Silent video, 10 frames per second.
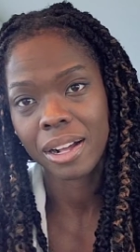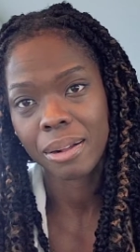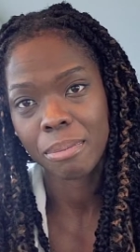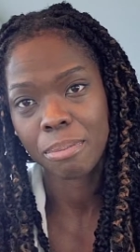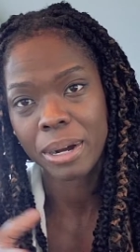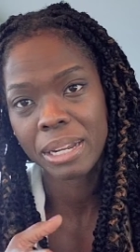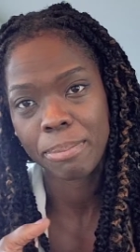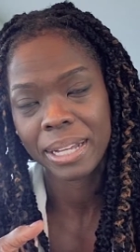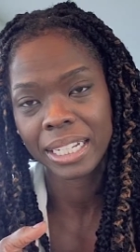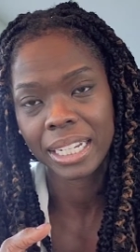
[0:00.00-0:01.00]
um,
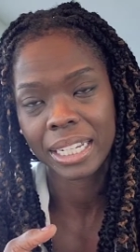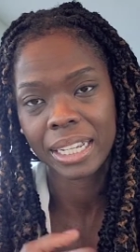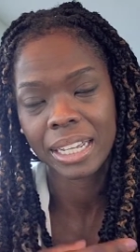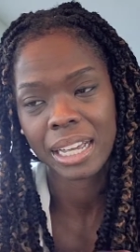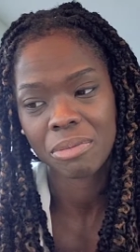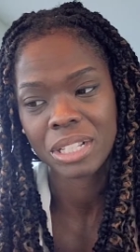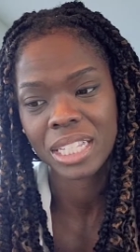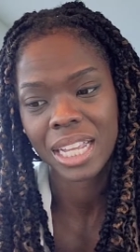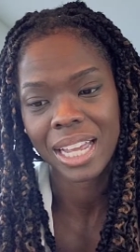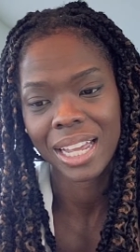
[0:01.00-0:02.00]
bodybuilding, I would
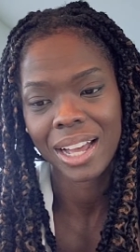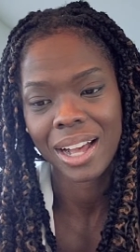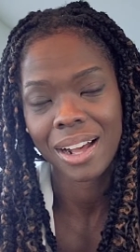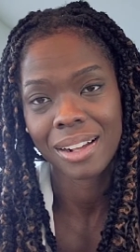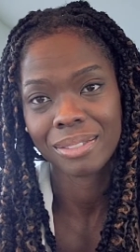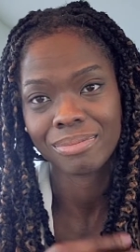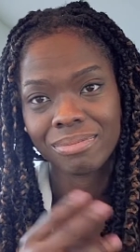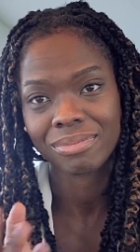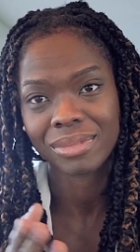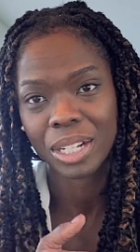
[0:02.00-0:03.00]
say, um,
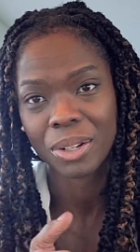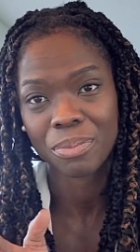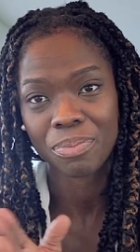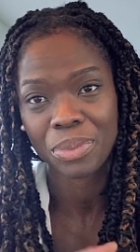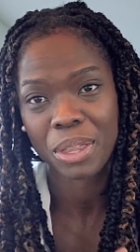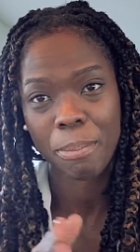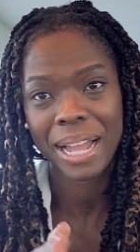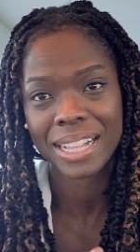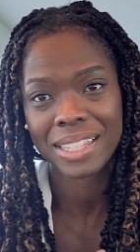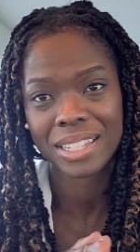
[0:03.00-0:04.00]
you know,
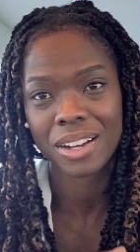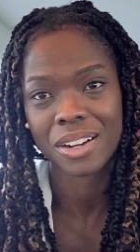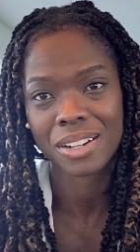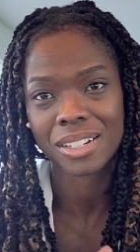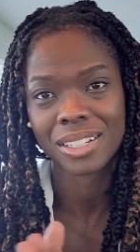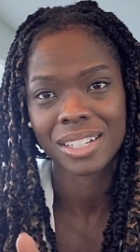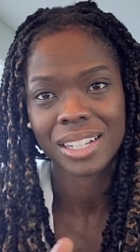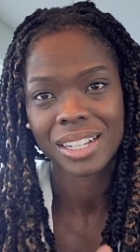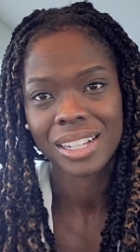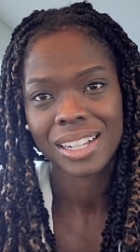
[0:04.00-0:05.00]
depends on
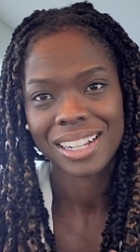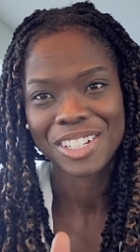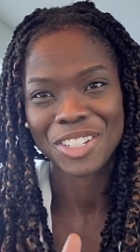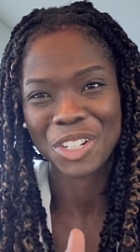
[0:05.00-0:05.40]
your